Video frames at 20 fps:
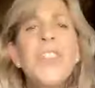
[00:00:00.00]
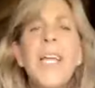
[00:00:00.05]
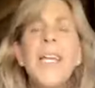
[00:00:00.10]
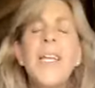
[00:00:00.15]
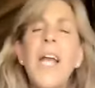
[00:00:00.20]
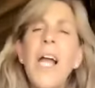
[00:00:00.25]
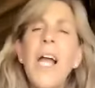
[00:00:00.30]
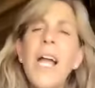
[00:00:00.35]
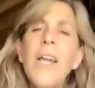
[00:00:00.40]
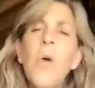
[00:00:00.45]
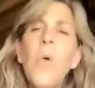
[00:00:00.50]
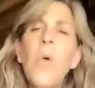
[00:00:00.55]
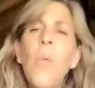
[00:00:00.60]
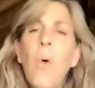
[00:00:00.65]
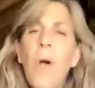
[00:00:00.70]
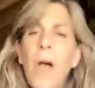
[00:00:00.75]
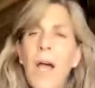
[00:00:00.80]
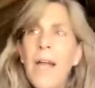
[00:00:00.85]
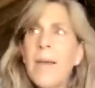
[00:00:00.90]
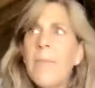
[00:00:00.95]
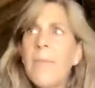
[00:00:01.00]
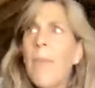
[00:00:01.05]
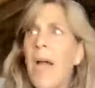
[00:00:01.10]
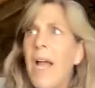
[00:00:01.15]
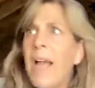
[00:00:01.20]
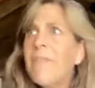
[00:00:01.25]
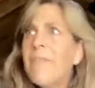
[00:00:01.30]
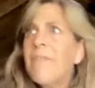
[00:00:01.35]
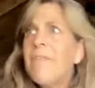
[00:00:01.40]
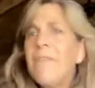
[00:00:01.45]
said, I don't want
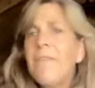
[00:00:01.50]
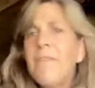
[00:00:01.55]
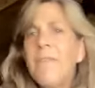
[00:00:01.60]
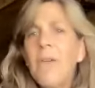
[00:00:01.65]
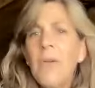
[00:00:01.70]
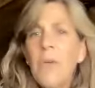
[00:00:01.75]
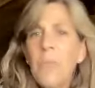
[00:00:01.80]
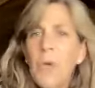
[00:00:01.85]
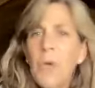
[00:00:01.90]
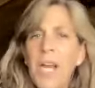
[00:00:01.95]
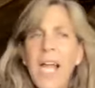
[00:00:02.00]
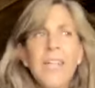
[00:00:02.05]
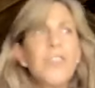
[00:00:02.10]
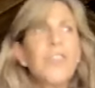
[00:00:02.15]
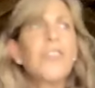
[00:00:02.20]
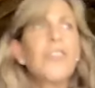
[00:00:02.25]
my, when I